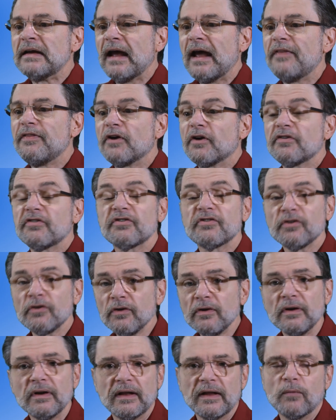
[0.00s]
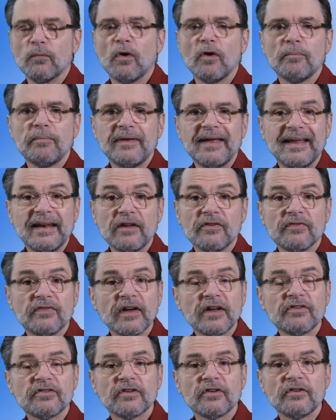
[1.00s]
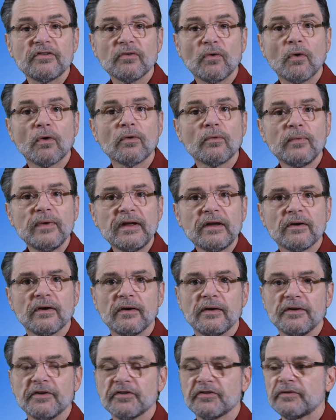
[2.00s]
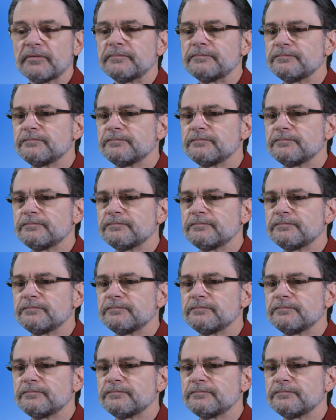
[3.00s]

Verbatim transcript: and there certainly won't be any fixes or recalls.